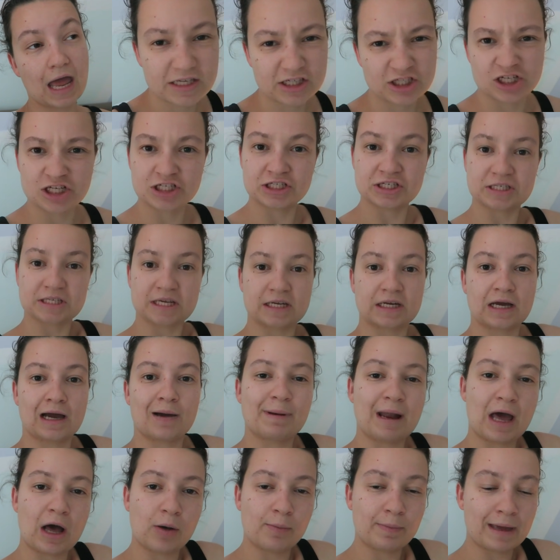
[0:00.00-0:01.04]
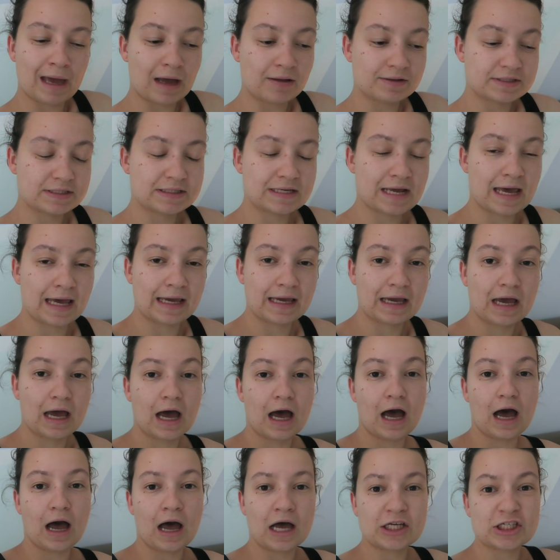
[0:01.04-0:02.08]
So she's just going to come and help me out today,
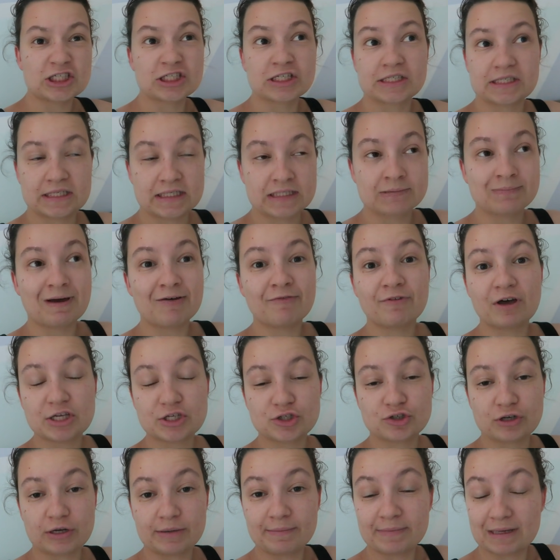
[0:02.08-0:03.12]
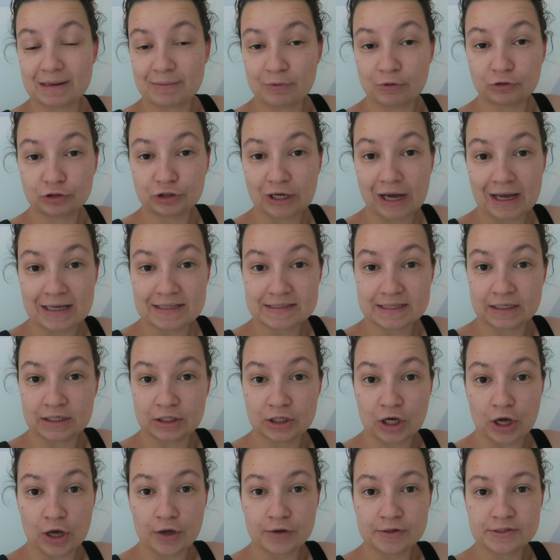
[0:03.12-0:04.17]
uh, just because this is my first treatment. I'm not sure how it's going to
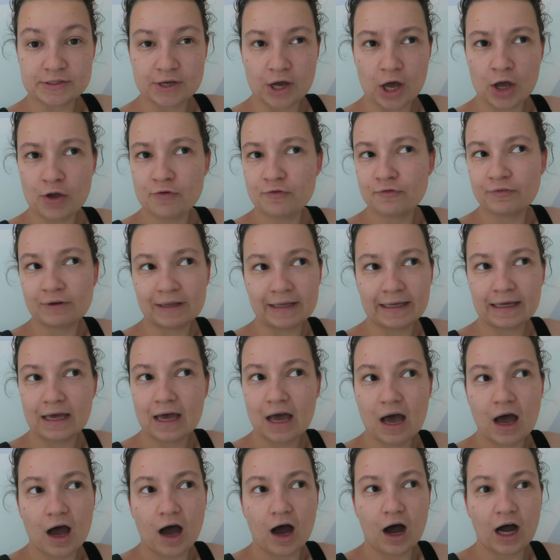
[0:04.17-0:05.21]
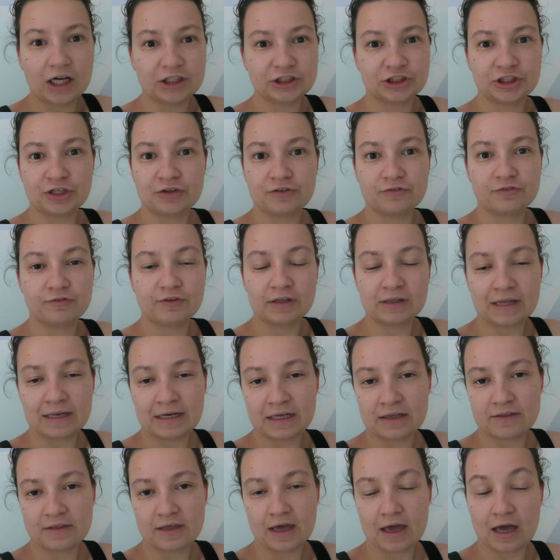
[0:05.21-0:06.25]
go. So hopefully I shouldn't feel
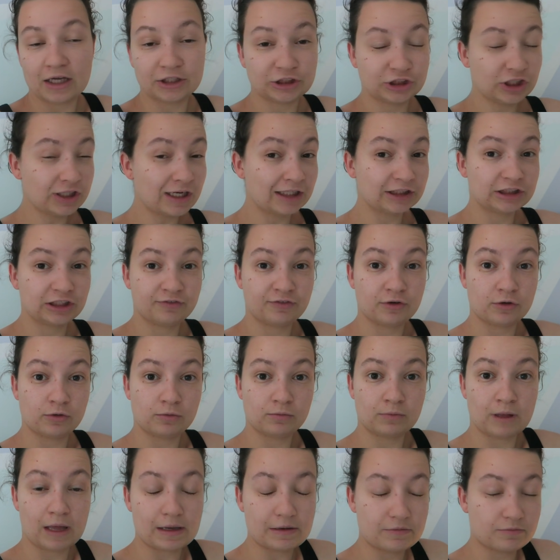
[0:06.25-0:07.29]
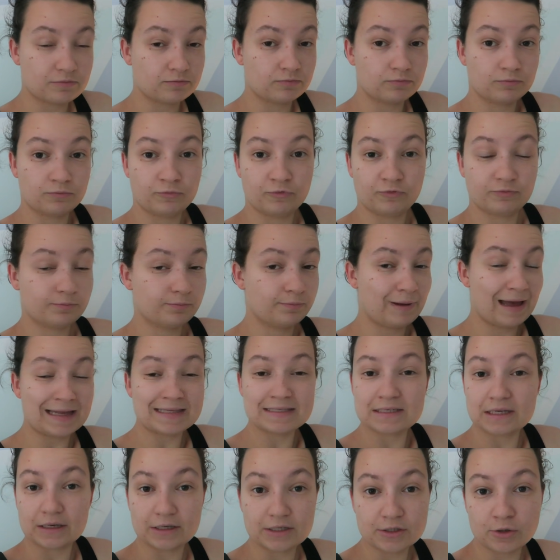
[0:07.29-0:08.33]
anything. I should actually feel like
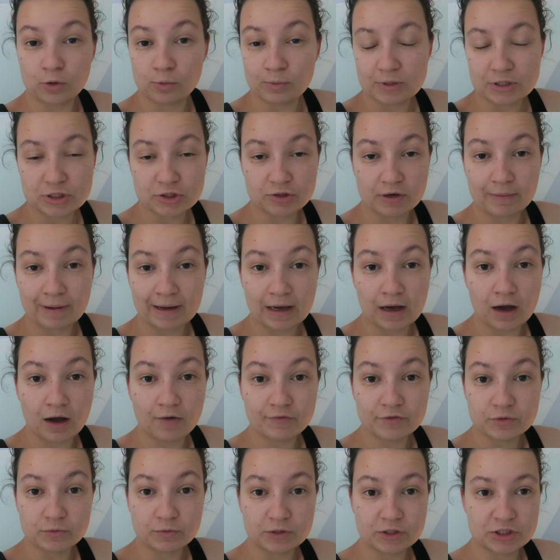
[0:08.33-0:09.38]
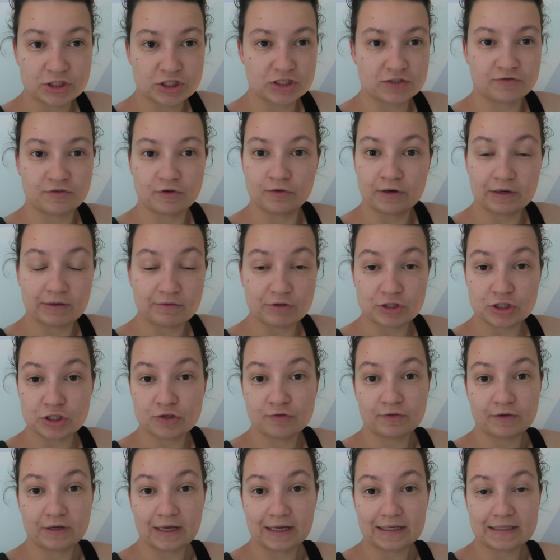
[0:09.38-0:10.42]
better almost straight away afterwards, just feel really
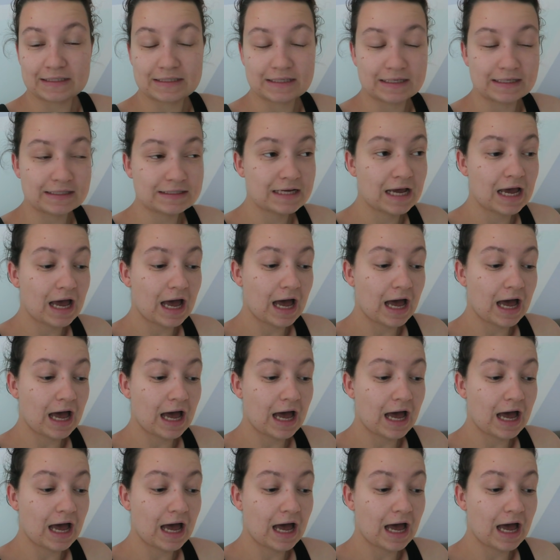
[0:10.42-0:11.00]
rejuvenated.